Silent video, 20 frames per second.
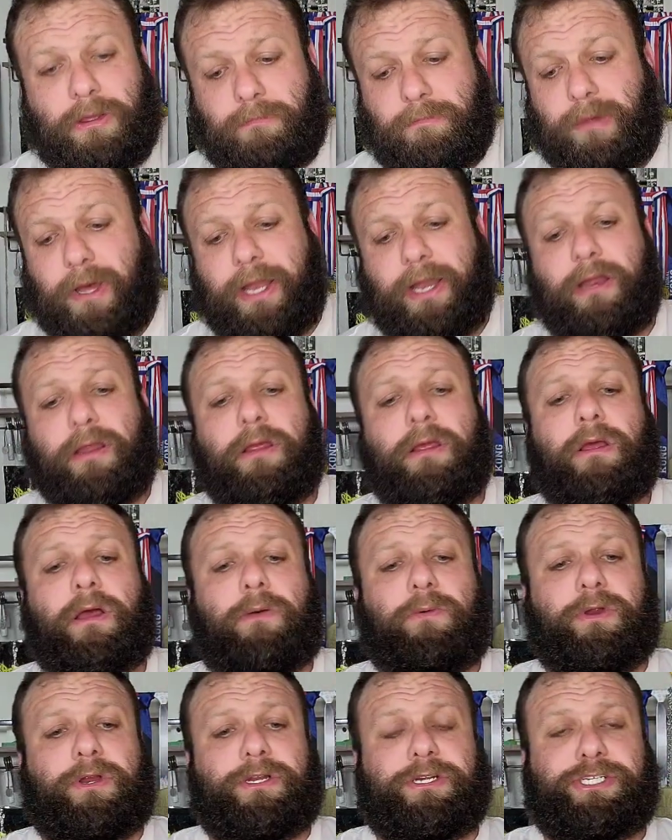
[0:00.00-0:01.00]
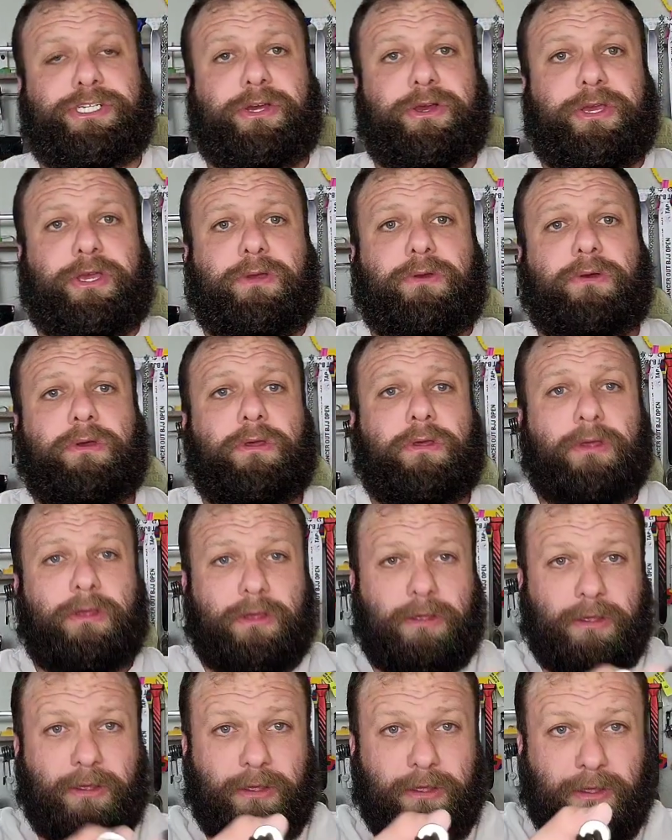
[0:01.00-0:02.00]
But I wanted to show you
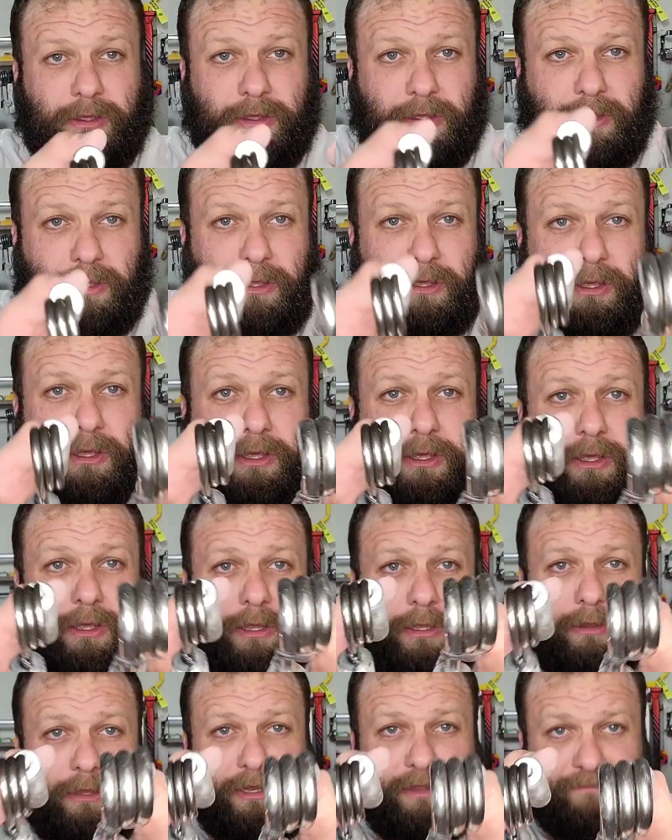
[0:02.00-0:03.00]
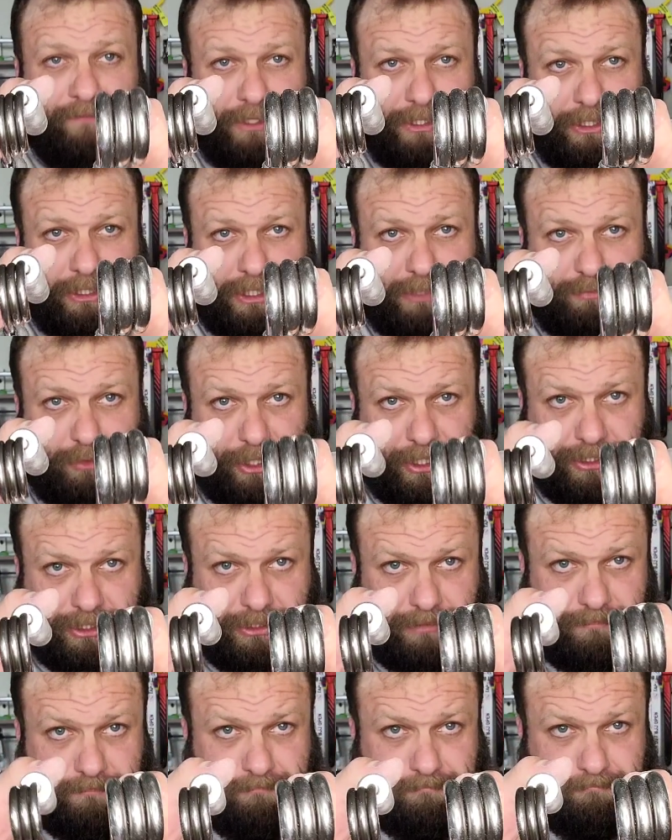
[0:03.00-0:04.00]
the difference in the springs.